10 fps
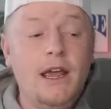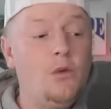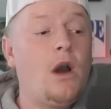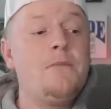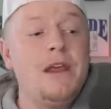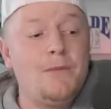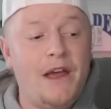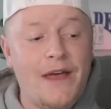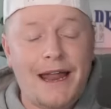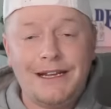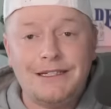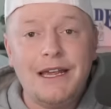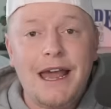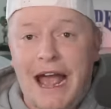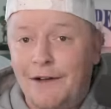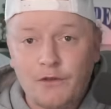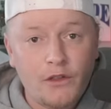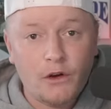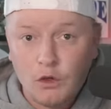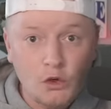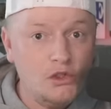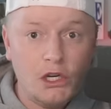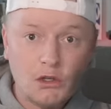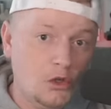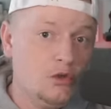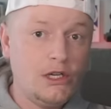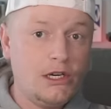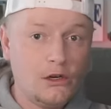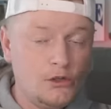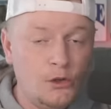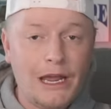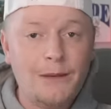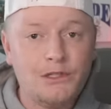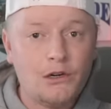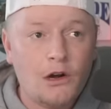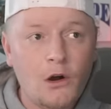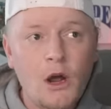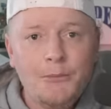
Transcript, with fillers: And what I mean by that is after they're losing, losing, you know, two games in a row,